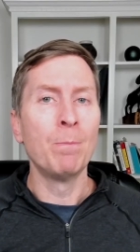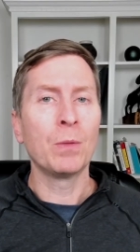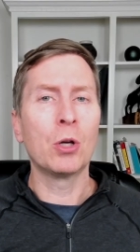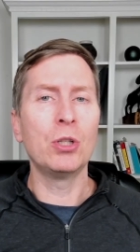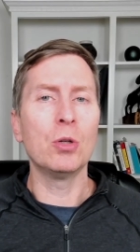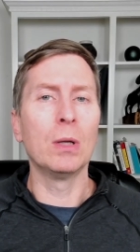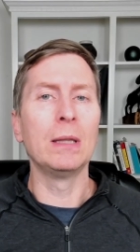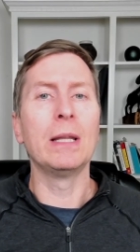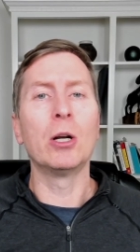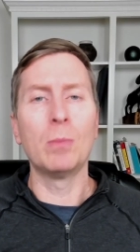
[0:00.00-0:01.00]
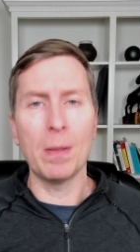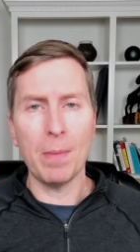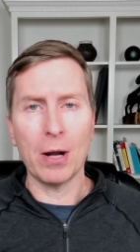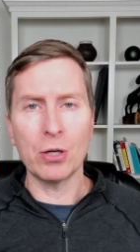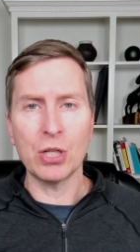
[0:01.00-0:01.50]
could do a little bit
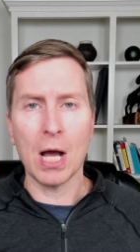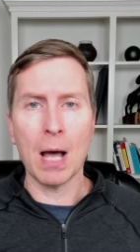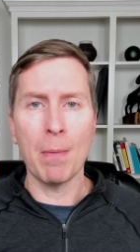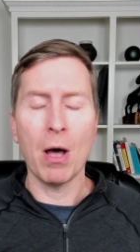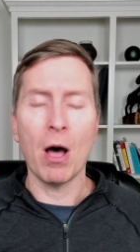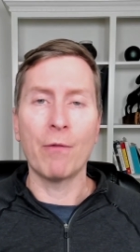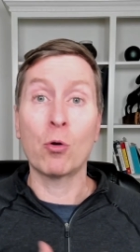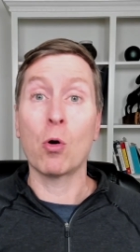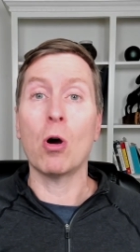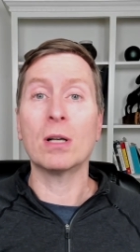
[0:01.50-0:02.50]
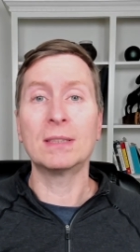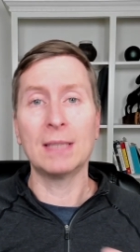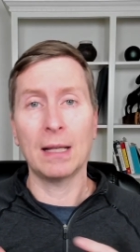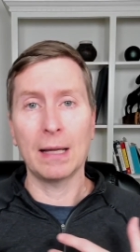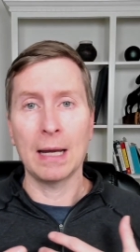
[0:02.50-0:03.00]
better job of
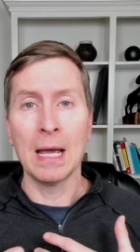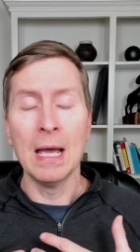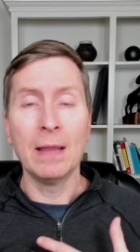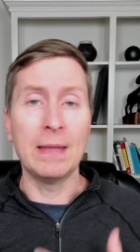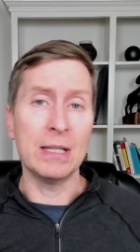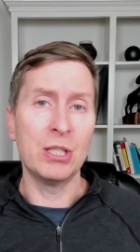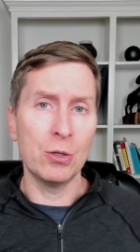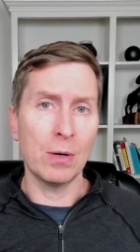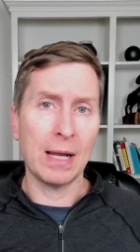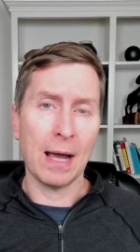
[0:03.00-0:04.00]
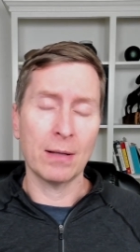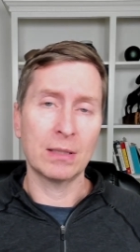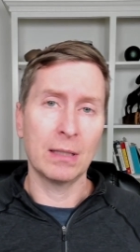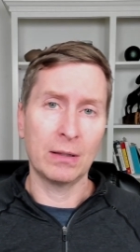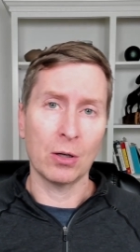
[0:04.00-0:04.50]
cross-selling these new accounts
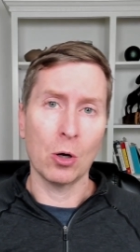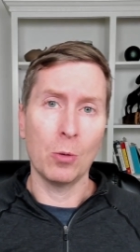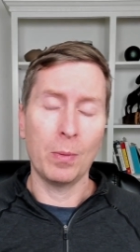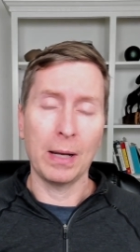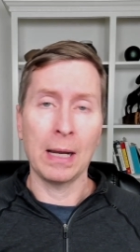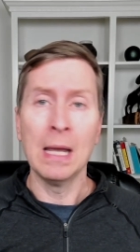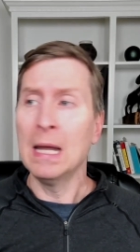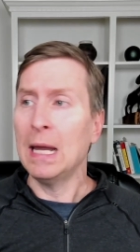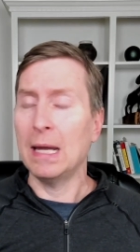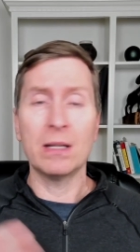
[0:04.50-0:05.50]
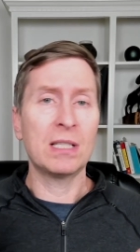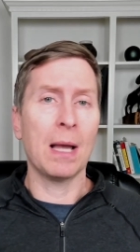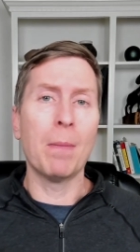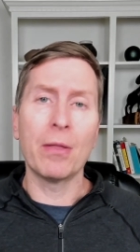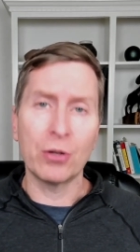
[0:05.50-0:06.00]
that they're opening into
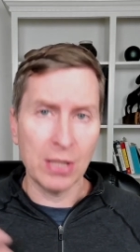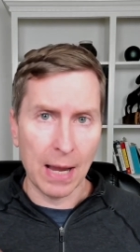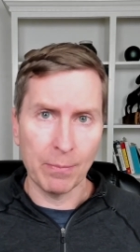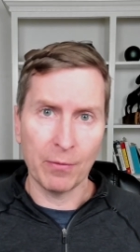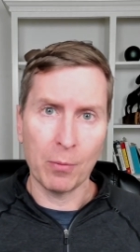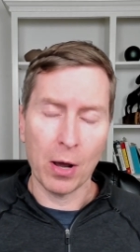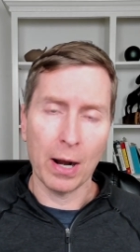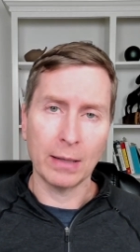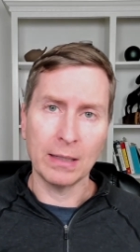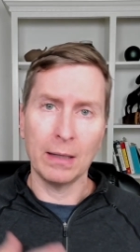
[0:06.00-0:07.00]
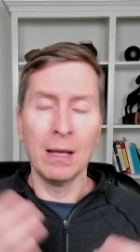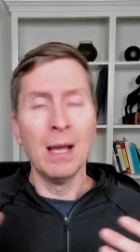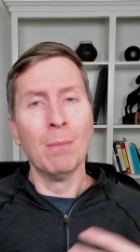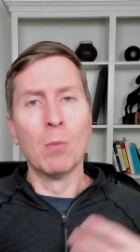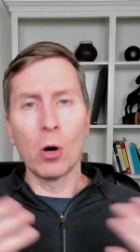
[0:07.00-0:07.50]
some other type of product.
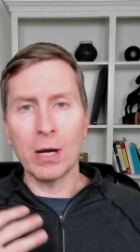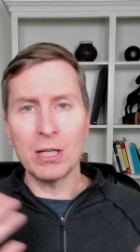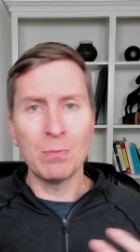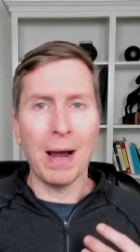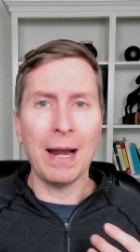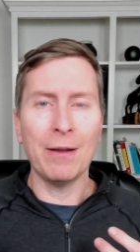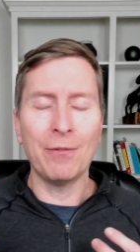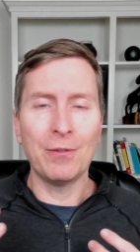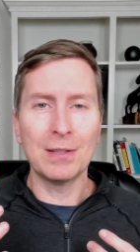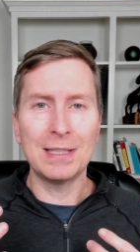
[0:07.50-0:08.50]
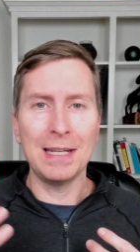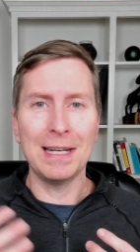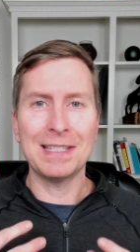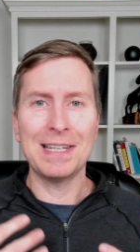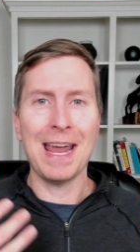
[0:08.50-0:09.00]
Mortgage might have seen
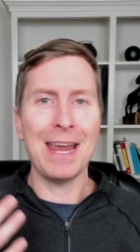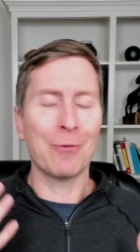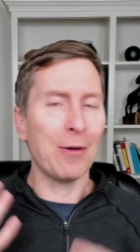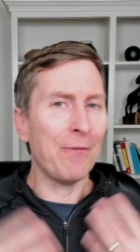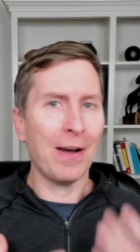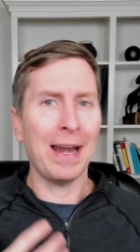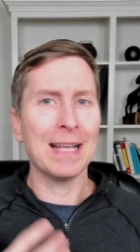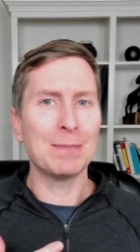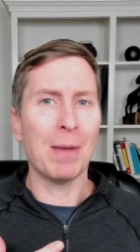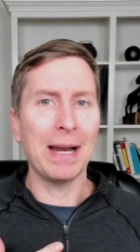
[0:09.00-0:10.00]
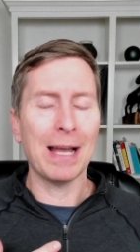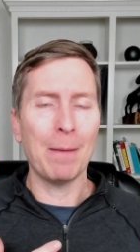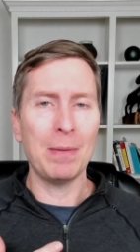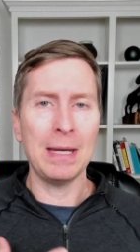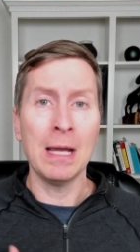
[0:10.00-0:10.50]
its day, and refinance might not
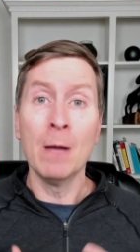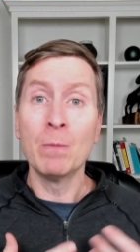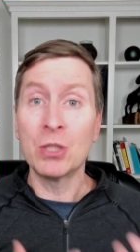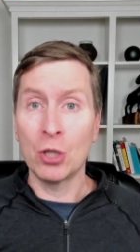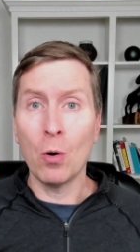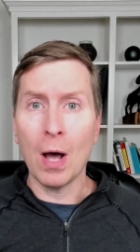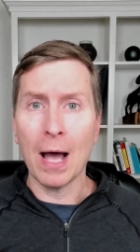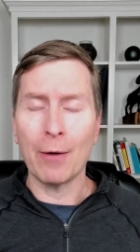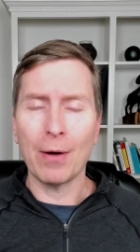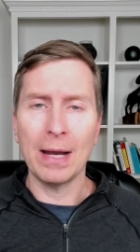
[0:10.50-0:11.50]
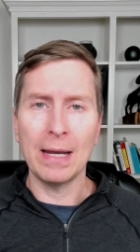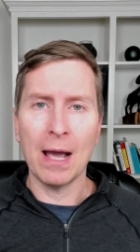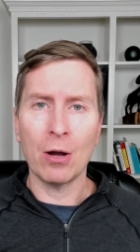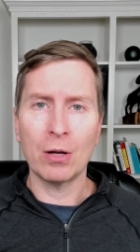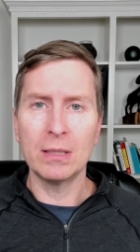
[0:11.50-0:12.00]
be so hot right
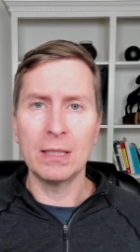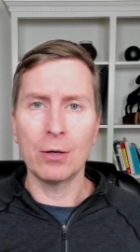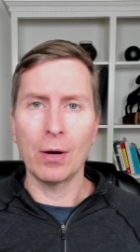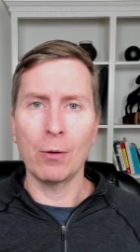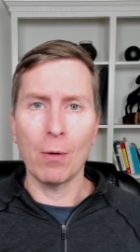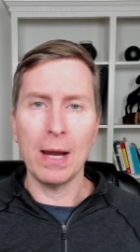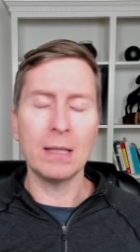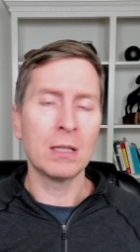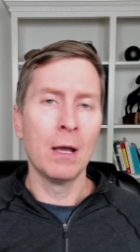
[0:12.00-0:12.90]
now considering rates,